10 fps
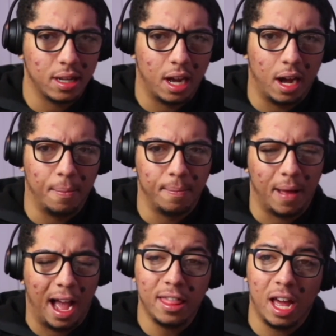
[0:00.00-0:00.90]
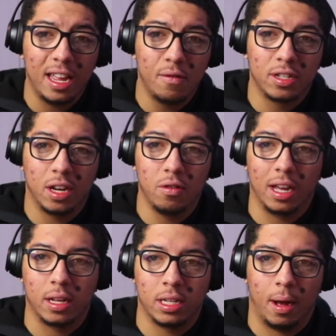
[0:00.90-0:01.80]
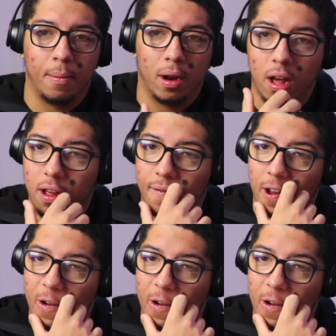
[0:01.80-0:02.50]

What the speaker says: I thought he was going to do, like, a melodic flow.